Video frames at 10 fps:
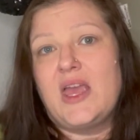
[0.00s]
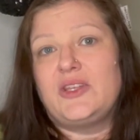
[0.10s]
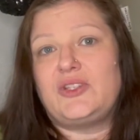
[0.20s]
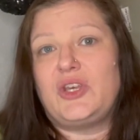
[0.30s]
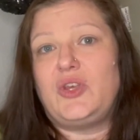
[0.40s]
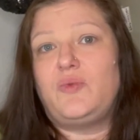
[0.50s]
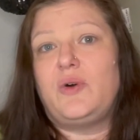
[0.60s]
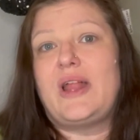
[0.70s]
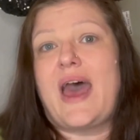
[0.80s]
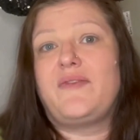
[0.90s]
So you will
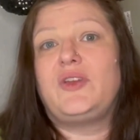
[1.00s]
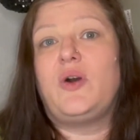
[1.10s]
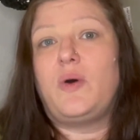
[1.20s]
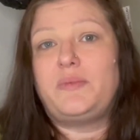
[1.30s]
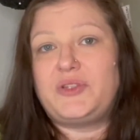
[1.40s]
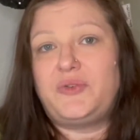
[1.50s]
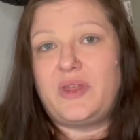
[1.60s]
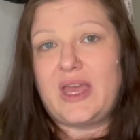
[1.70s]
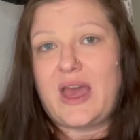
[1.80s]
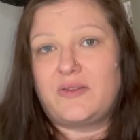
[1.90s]
have to go up to the
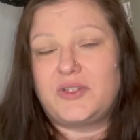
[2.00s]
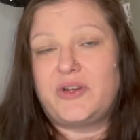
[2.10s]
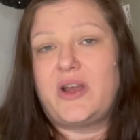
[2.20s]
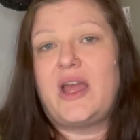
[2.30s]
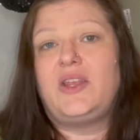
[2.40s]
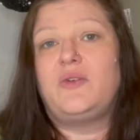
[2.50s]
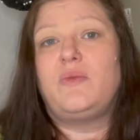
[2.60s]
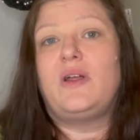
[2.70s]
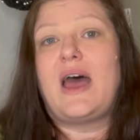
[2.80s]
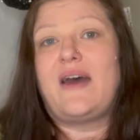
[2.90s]
counter and you
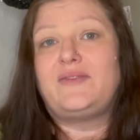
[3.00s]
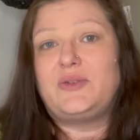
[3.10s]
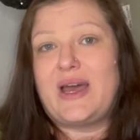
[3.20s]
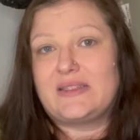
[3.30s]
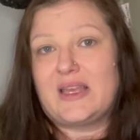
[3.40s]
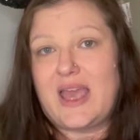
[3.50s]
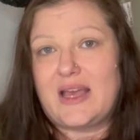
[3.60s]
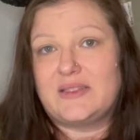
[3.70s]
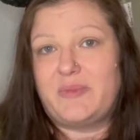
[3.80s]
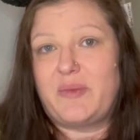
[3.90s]
will have to ask a
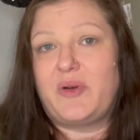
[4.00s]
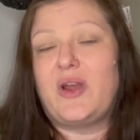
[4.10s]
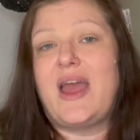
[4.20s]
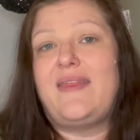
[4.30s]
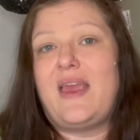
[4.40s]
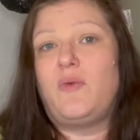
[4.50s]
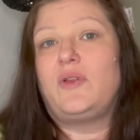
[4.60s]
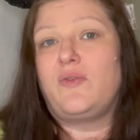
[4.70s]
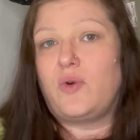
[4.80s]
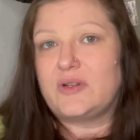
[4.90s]
cast member, and they will
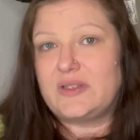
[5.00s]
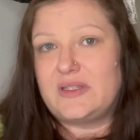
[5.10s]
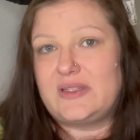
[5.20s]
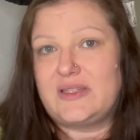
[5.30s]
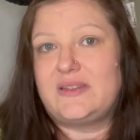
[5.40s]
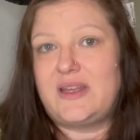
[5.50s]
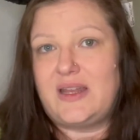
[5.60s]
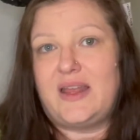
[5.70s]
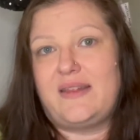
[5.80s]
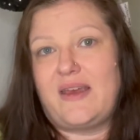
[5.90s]
of course assist and
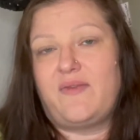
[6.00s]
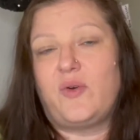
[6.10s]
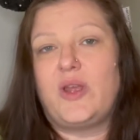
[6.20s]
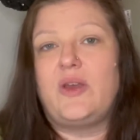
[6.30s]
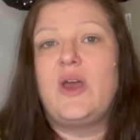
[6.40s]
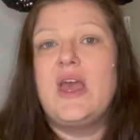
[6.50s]
get that for you.